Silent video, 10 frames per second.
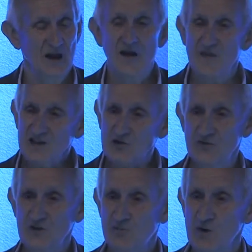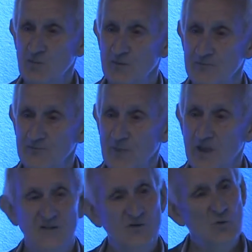And there's your first problem.
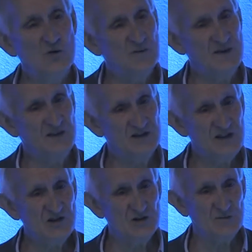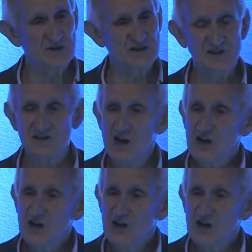If you want to be in the T-shirt business,